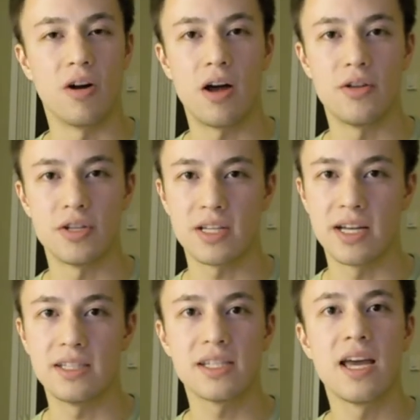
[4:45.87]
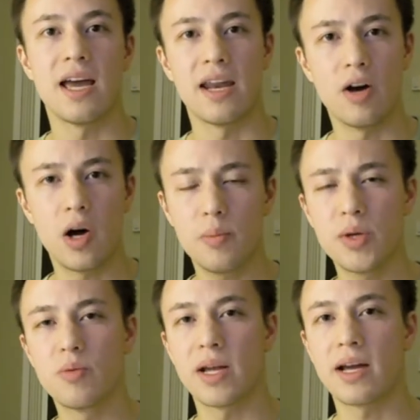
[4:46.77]
other sites and help
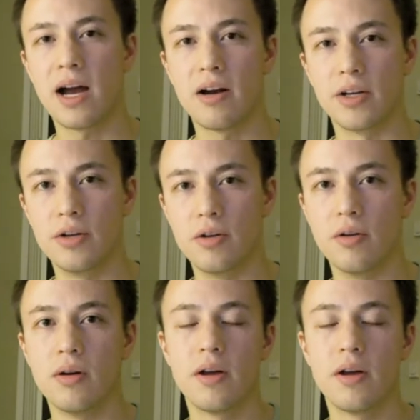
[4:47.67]
you rank higher in Google